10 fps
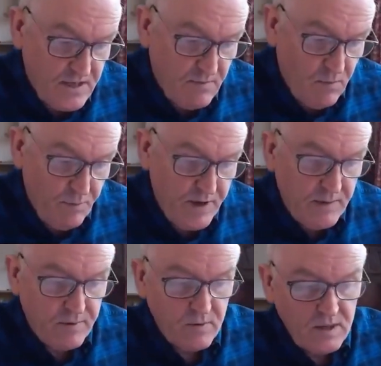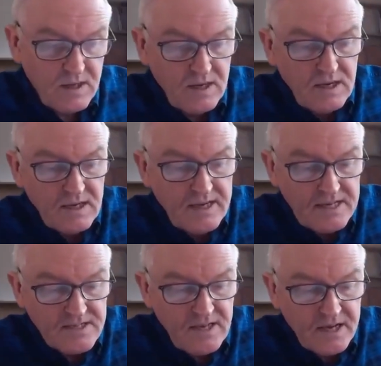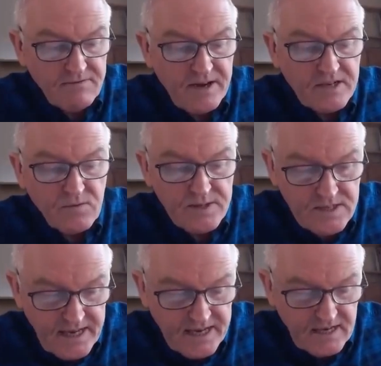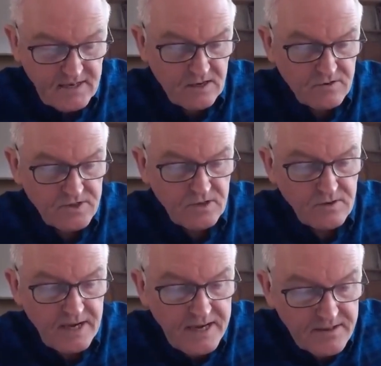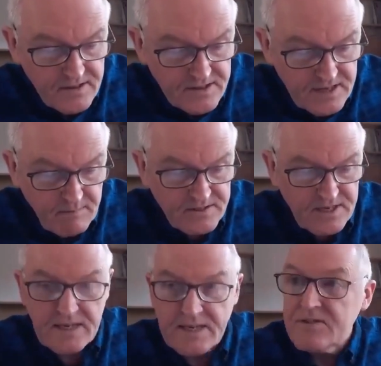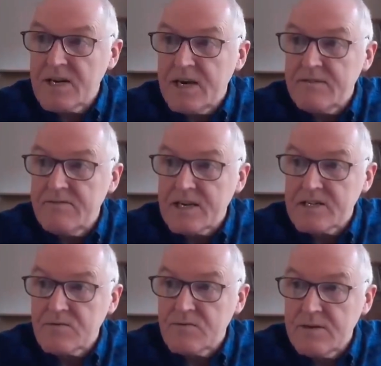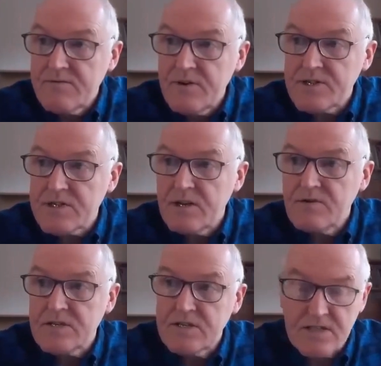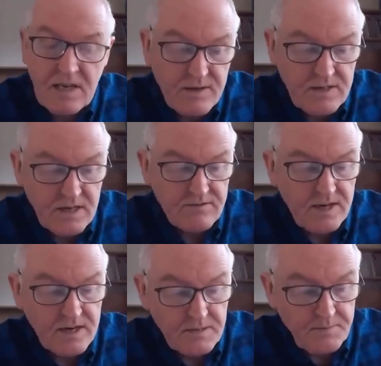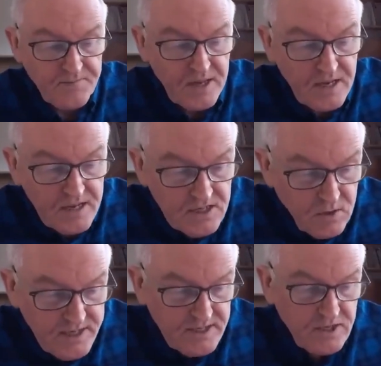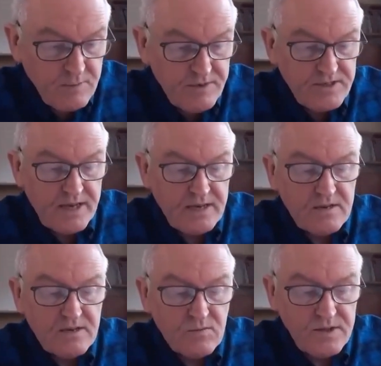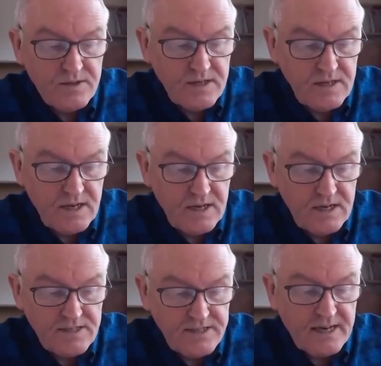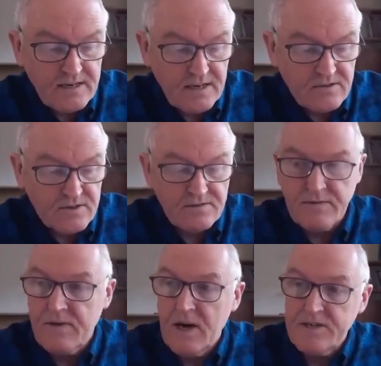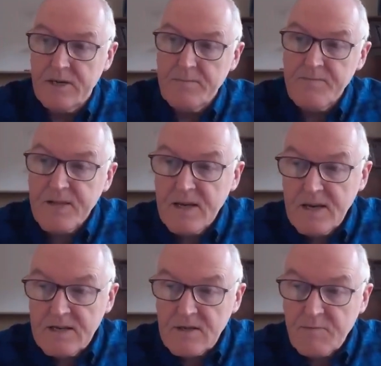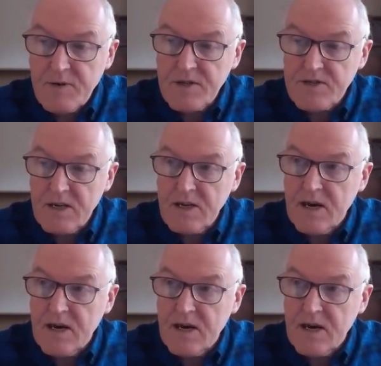that more people get side effects with the second dose. So 13% got side effects with the first dose, systemic side effects, 22% with the second dose of the Pfizer. So personally,